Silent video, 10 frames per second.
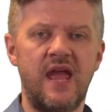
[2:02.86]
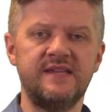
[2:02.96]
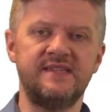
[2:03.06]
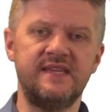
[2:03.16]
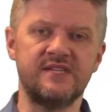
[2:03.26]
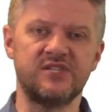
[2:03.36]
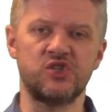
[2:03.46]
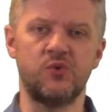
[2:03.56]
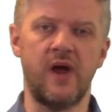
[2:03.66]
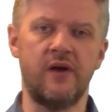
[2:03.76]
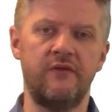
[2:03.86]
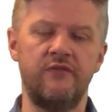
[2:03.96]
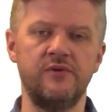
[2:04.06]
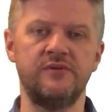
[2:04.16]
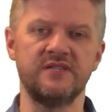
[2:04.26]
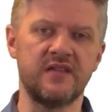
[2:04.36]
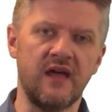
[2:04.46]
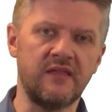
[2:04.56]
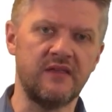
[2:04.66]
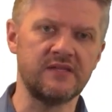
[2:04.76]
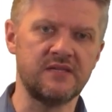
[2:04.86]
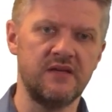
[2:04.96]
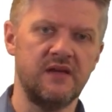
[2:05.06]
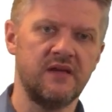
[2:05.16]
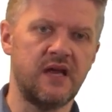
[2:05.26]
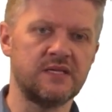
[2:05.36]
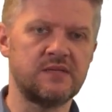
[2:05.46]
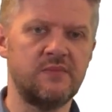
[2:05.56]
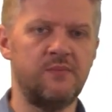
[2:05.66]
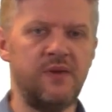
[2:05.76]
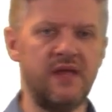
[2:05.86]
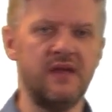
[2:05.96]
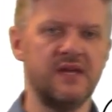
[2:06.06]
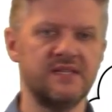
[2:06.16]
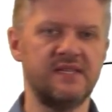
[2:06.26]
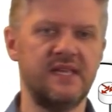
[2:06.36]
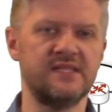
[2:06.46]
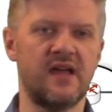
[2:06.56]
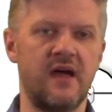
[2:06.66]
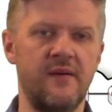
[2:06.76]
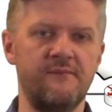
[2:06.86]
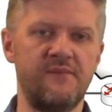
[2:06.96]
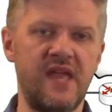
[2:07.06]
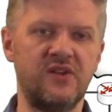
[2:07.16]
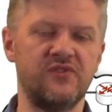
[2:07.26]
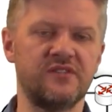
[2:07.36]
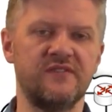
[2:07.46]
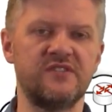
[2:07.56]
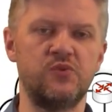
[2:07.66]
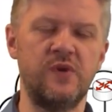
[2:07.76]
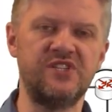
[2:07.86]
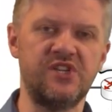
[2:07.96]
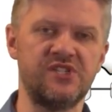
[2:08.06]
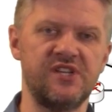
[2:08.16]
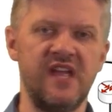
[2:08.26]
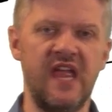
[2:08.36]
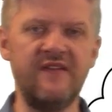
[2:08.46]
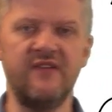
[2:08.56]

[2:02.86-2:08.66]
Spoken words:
sees a square of routers like this. Customer B sees a matrix of switches, even